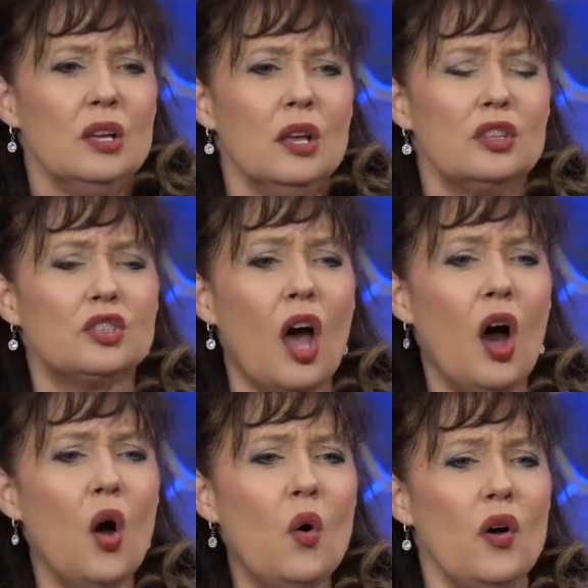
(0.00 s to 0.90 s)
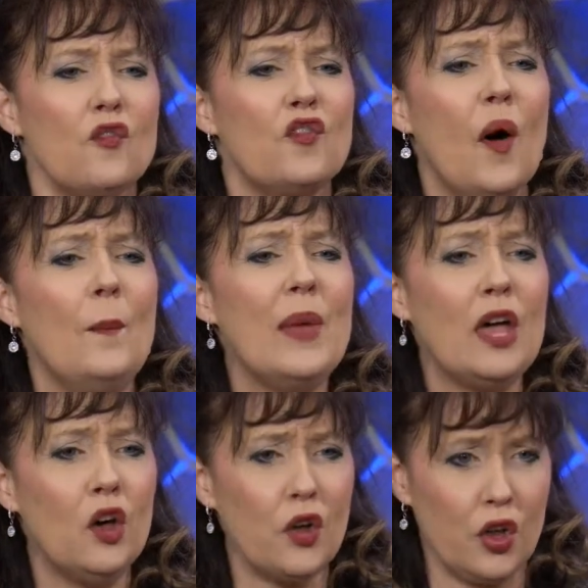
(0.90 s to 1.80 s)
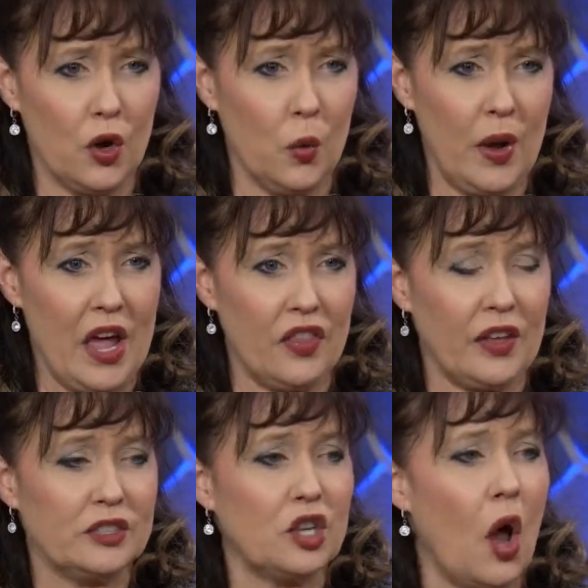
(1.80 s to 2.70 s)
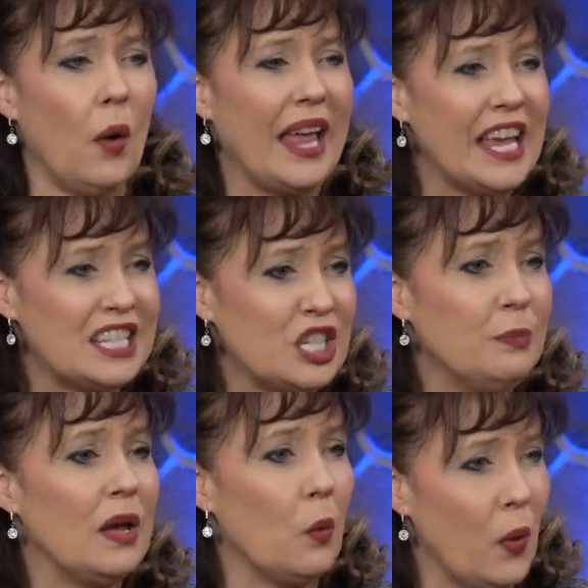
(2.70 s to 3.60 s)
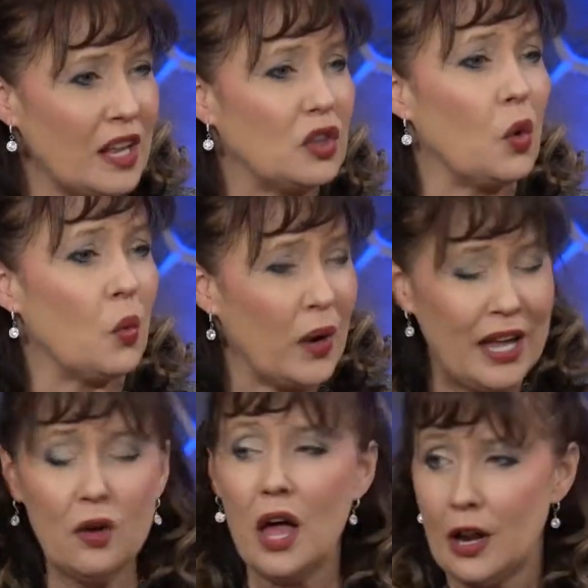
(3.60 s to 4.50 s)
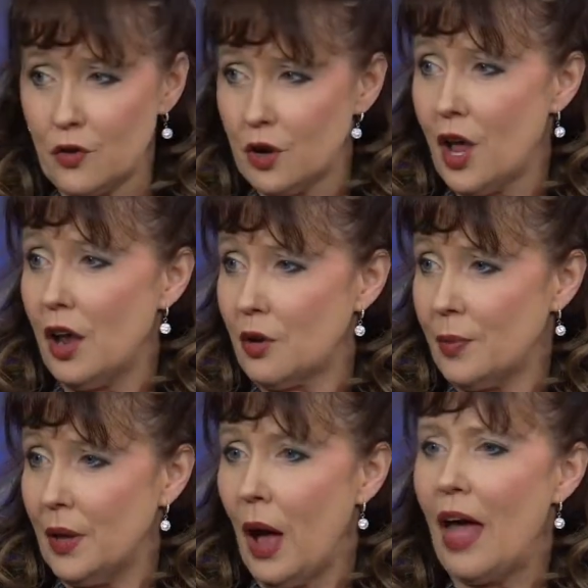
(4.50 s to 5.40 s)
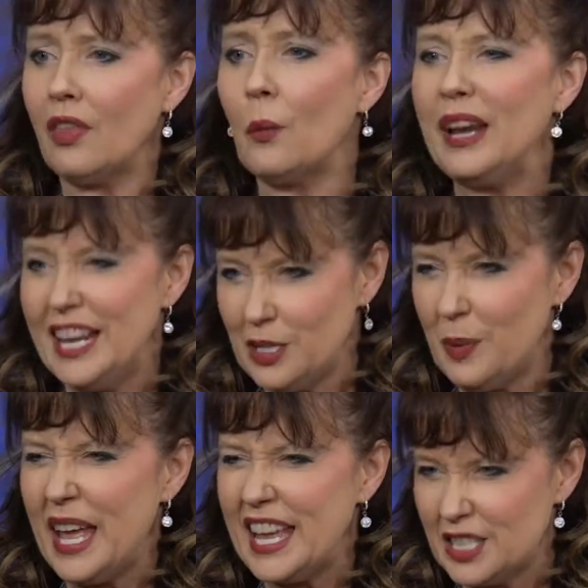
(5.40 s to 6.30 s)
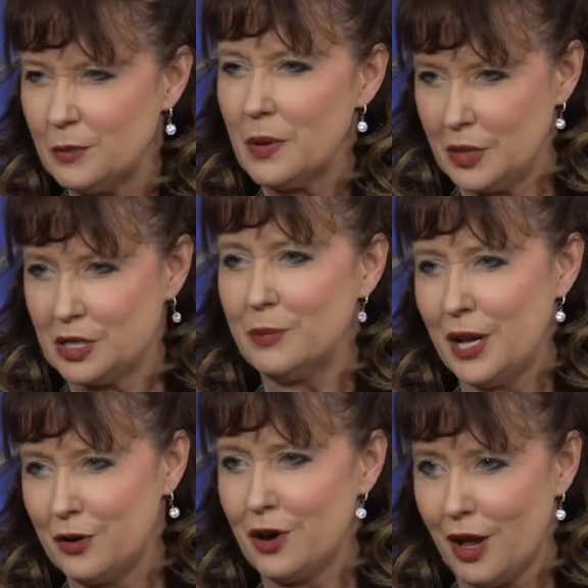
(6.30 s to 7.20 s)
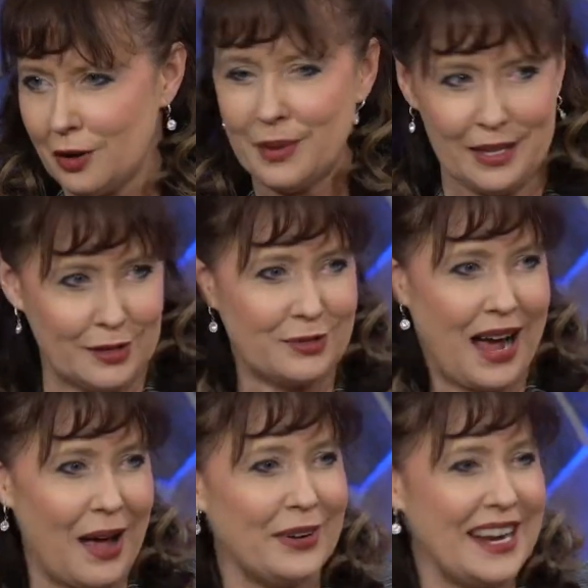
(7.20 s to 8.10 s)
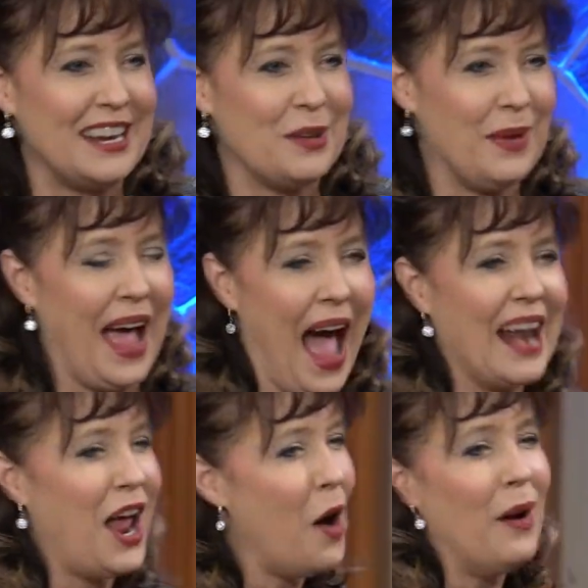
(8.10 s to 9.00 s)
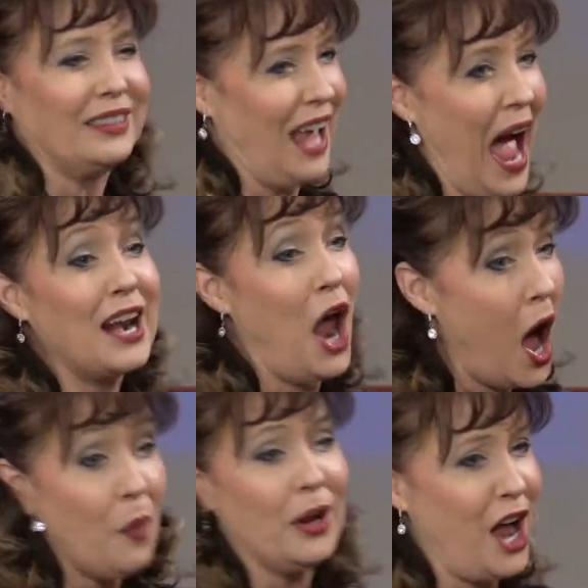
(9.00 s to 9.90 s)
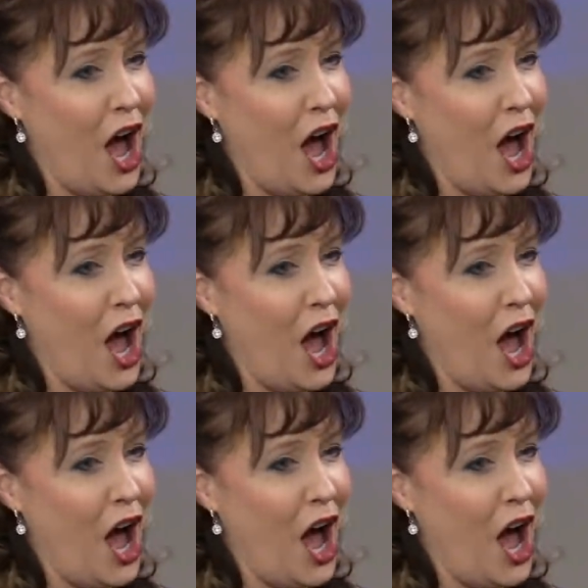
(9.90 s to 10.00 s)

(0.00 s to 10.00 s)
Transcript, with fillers: so familiar with, so intimate with the real $100 bill. I, we need to be intimate with some $100 bills, right? We need to be, I know what, I know what a